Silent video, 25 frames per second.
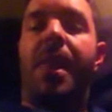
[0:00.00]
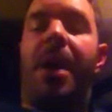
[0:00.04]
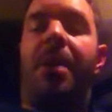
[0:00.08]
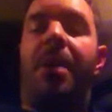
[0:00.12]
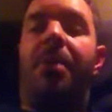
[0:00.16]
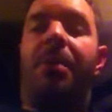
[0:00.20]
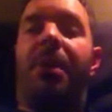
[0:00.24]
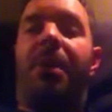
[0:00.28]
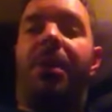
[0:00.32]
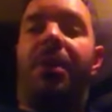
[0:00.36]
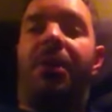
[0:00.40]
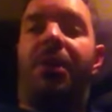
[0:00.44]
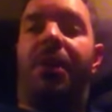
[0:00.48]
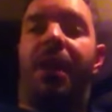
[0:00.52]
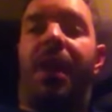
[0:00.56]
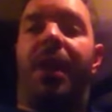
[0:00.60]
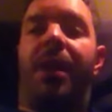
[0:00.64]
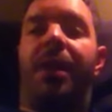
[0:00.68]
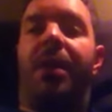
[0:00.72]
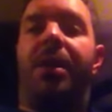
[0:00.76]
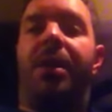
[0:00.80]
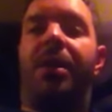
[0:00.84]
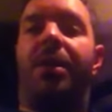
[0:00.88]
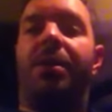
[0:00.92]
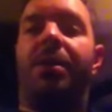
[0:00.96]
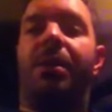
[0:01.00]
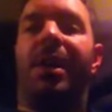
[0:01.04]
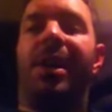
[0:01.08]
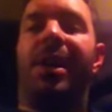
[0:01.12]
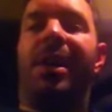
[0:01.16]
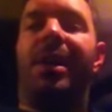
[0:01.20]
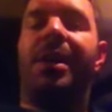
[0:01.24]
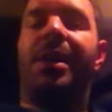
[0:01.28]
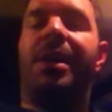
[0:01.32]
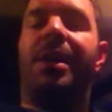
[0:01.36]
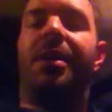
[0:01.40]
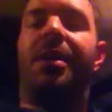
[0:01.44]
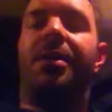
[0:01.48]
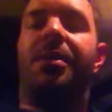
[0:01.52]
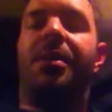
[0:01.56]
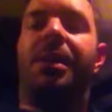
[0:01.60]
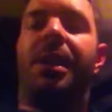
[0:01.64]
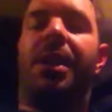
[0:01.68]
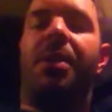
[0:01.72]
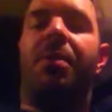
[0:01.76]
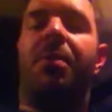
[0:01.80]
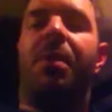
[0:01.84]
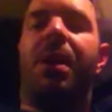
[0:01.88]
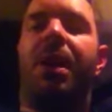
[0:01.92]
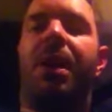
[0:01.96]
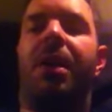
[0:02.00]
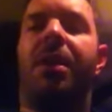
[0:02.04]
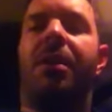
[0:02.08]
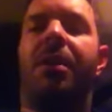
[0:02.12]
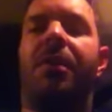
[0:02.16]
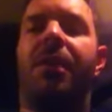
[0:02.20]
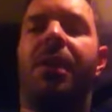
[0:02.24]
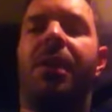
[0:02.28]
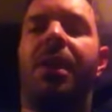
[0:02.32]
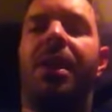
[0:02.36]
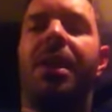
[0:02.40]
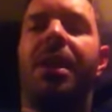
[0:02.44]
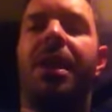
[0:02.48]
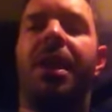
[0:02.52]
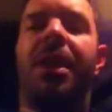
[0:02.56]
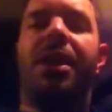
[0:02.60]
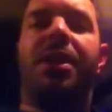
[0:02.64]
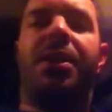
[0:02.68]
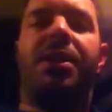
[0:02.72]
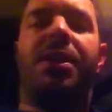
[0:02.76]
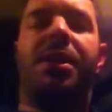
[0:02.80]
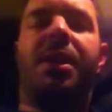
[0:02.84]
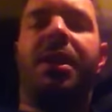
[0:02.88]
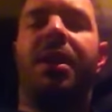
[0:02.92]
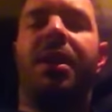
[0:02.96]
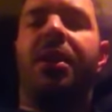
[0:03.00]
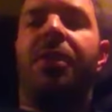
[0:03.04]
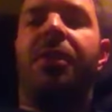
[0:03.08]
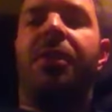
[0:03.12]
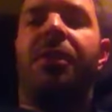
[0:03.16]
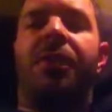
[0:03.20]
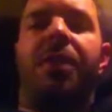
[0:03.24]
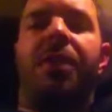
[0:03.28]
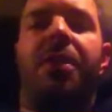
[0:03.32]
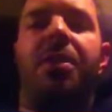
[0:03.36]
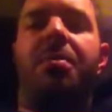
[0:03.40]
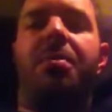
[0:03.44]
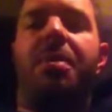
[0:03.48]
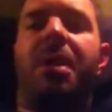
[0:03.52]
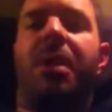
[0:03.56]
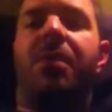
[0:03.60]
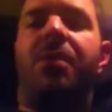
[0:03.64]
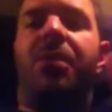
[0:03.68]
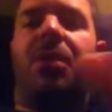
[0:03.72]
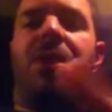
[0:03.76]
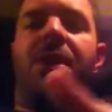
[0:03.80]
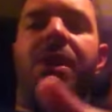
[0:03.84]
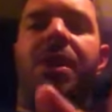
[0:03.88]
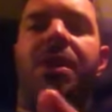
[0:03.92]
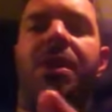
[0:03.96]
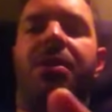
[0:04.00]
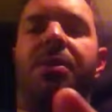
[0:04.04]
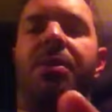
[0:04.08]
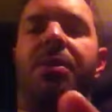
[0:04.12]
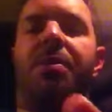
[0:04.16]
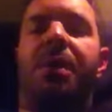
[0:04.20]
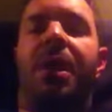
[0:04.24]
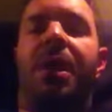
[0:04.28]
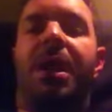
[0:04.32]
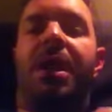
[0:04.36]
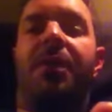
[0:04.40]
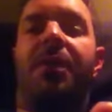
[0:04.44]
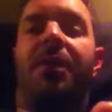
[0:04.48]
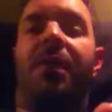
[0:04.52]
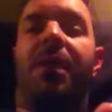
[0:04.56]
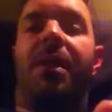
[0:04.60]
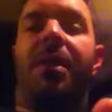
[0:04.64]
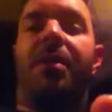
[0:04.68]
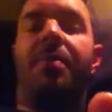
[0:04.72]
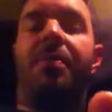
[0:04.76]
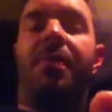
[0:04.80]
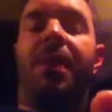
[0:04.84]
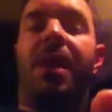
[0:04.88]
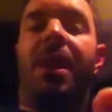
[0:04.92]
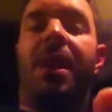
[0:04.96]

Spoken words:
I want to thank you, and I know damn well over the next few months, years or whatever,